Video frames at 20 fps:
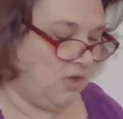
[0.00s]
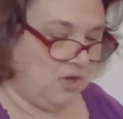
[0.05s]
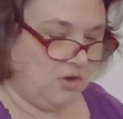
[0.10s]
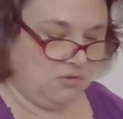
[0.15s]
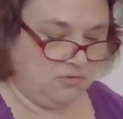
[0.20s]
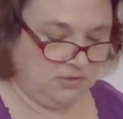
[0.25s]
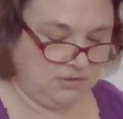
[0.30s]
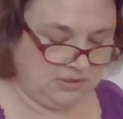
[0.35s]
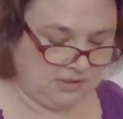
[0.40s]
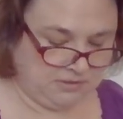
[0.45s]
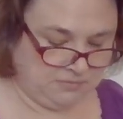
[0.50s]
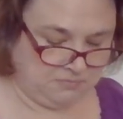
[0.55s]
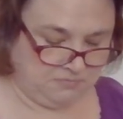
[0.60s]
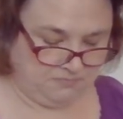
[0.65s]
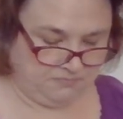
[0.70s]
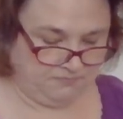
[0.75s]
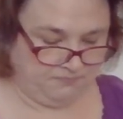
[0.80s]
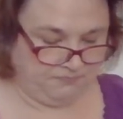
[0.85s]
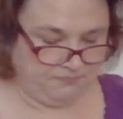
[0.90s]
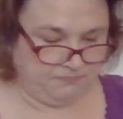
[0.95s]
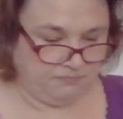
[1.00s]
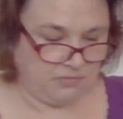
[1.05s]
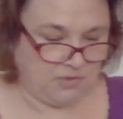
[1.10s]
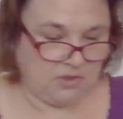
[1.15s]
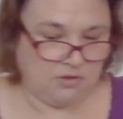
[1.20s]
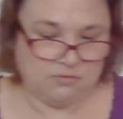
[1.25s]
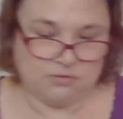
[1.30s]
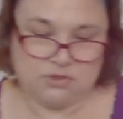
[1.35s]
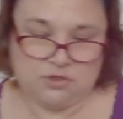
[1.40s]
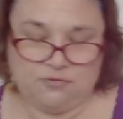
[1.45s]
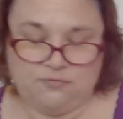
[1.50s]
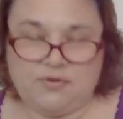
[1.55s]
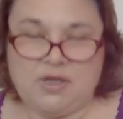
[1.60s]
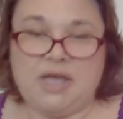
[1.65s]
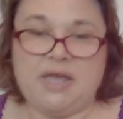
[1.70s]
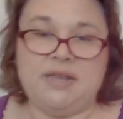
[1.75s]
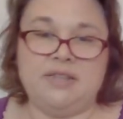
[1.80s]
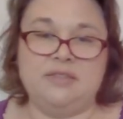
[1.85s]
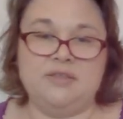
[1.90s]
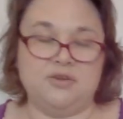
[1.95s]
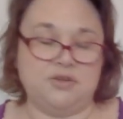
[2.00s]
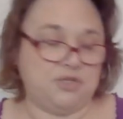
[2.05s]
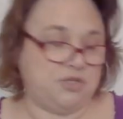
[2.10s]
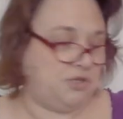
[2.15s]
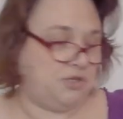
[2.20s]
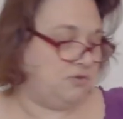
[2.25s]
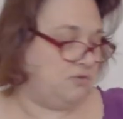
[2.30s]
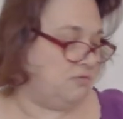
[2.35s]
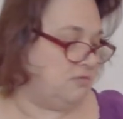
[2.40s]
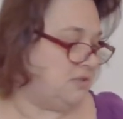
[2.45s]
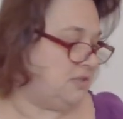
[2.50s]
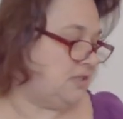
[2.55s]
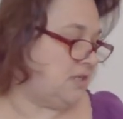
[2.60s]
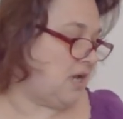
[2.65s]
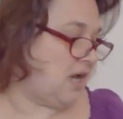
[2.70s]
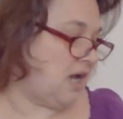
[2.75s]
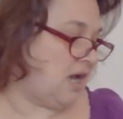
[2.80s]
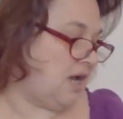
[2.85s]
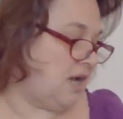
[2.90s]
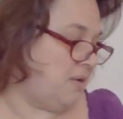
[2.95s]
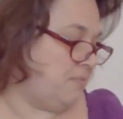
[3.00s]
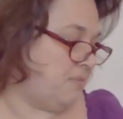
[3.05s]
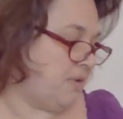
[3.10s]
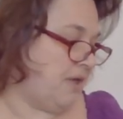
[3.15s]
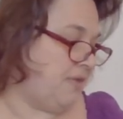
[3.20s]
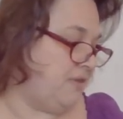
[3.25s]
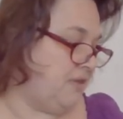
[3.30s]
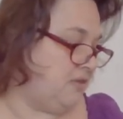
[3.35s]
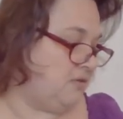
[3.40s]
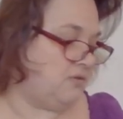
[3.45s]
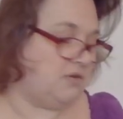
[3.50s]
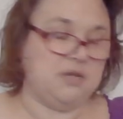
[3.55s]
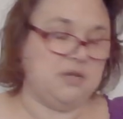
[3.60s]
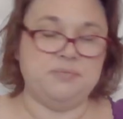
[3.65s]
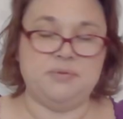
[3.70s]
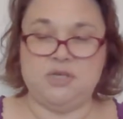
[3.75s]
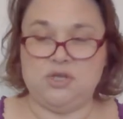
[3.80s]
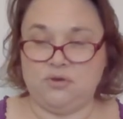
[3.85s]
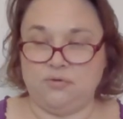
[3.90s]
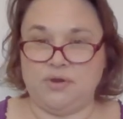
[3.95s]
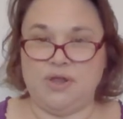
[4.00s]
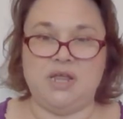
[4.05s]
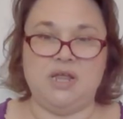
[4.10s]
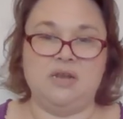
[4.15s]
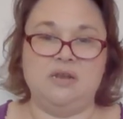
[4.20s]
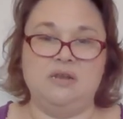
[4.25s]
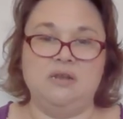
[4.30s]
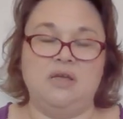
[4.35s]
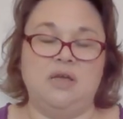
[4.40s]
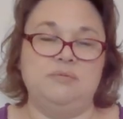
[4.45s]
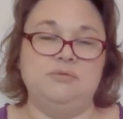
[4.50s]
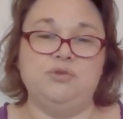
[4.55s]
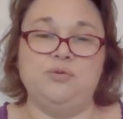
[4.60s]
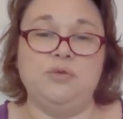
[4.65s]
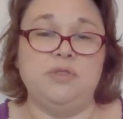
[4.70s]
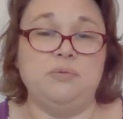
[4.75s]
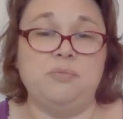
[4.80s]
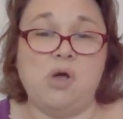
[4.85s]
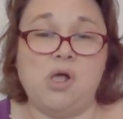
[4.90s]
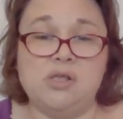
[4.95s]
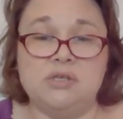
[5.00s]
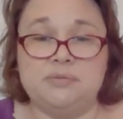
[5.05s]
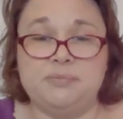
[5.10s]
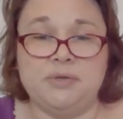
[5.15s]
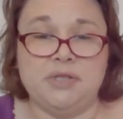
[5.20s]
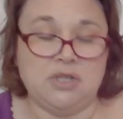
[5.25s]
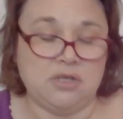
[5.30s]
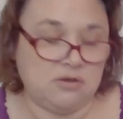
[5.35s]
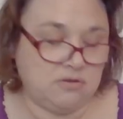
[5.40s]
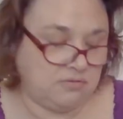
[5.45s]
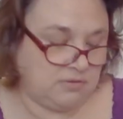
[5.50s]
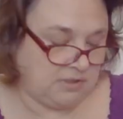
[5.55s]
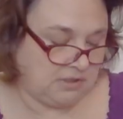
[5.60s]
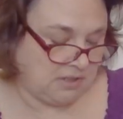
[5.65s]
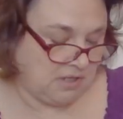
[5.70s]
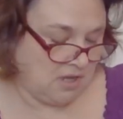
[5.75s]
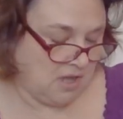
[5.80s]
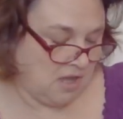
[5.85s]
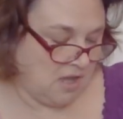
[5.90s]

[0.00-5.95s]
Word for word: those. Those are fun. They're cute. Um, I think to be great. I'm doing them all as pillows,